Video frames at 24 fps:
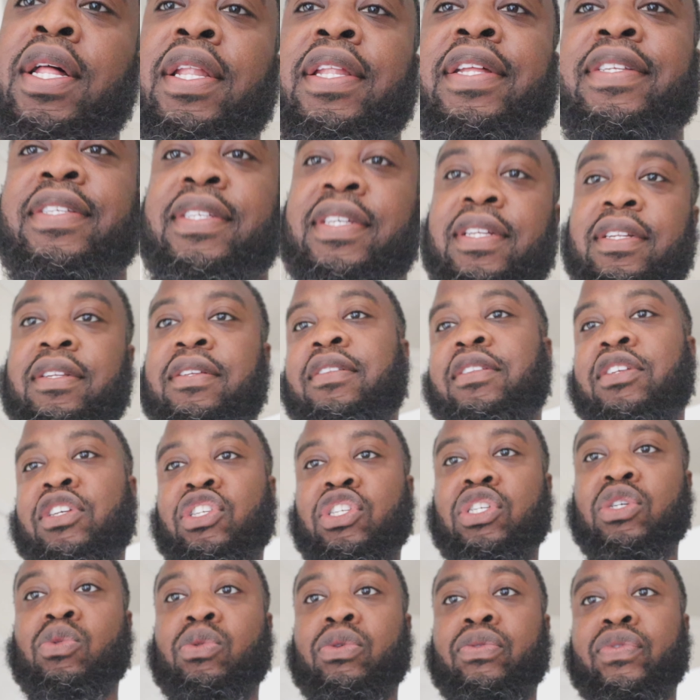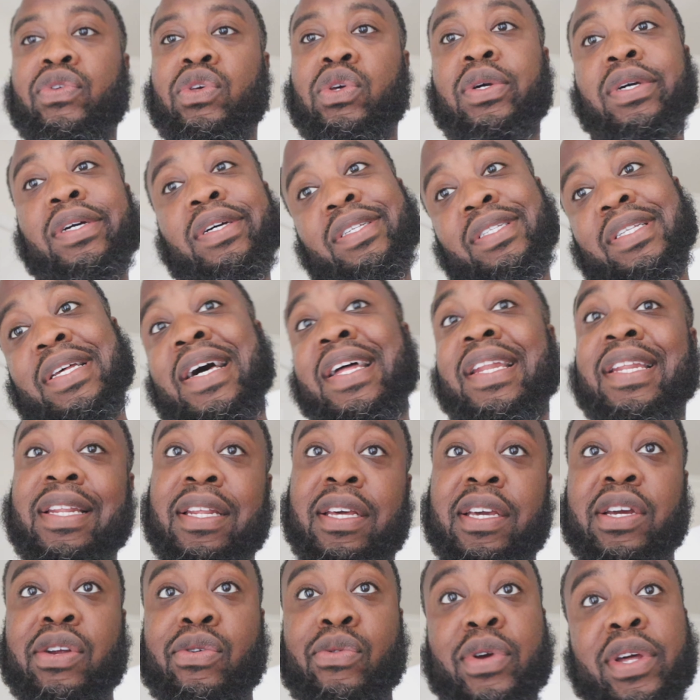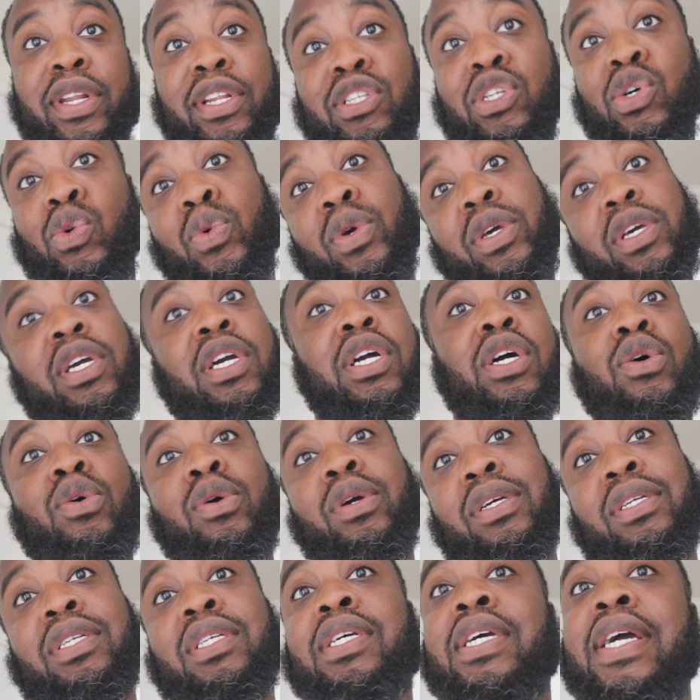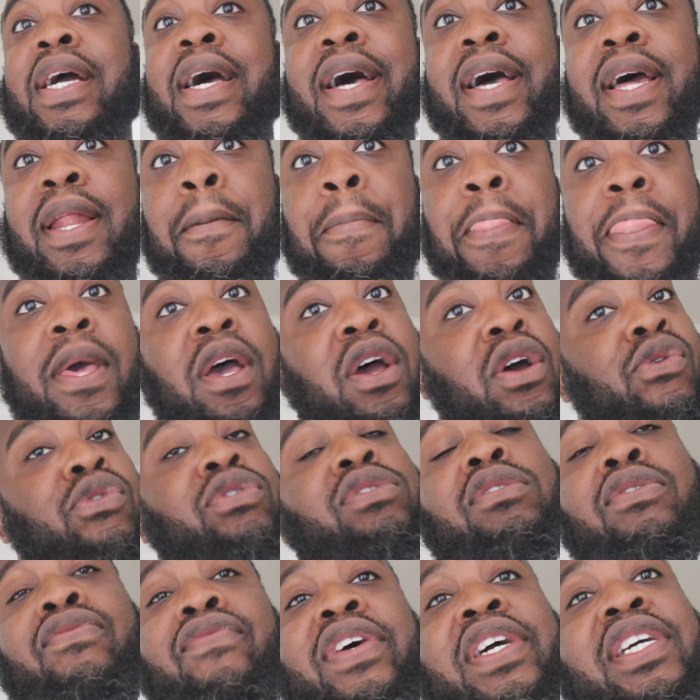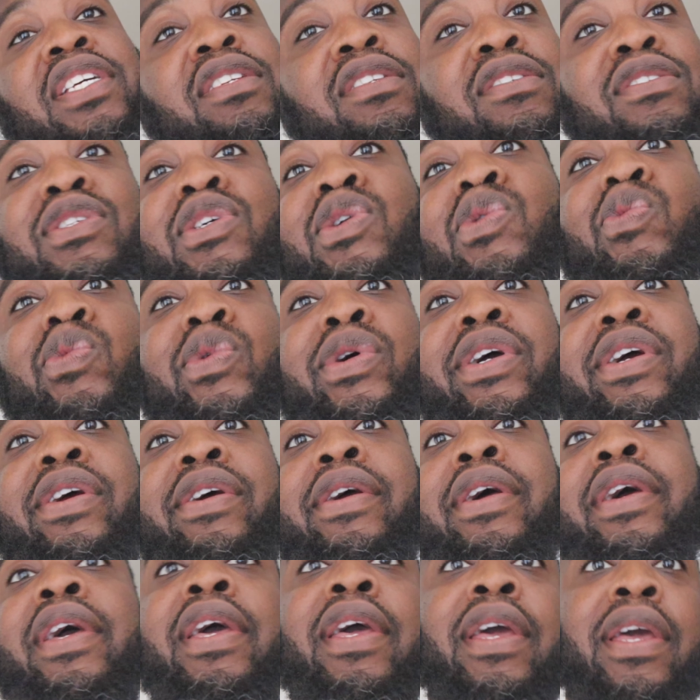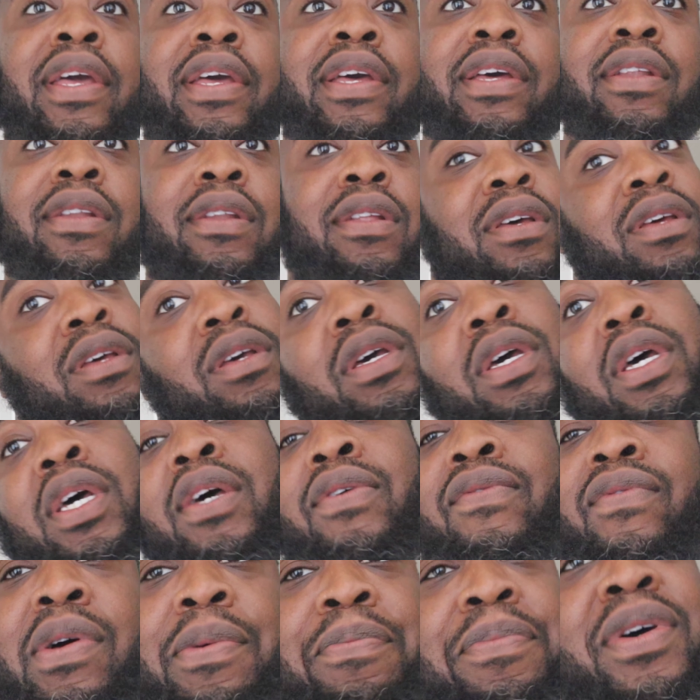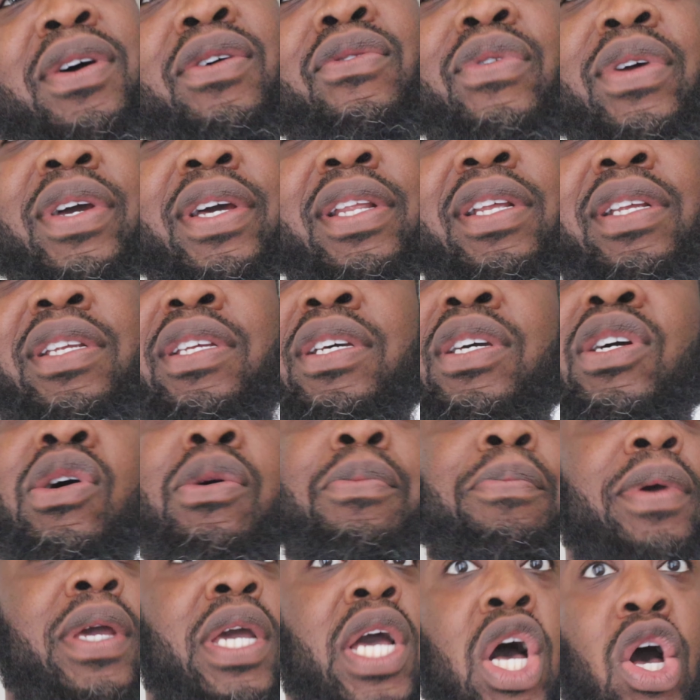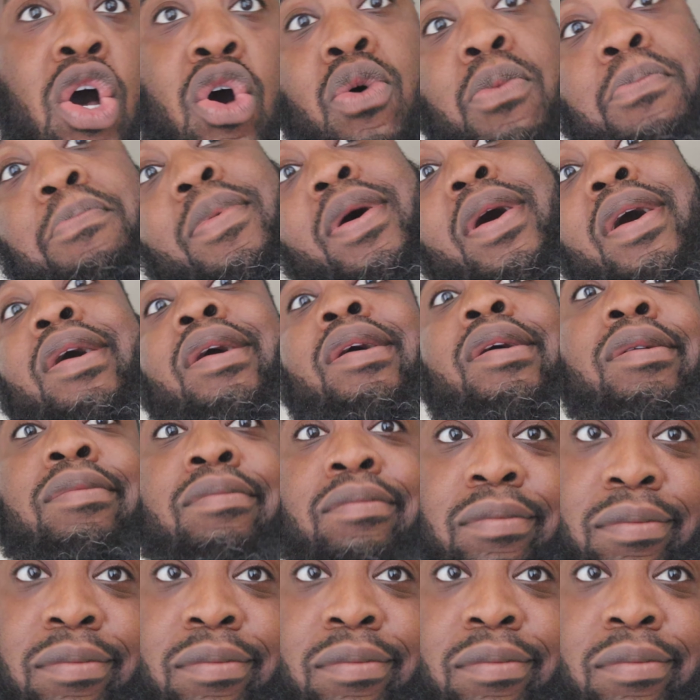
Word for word: let's get to the shoe review because I need to get ready so we can go because she got reservations somewhere and if I'm not ready, she gonna be on my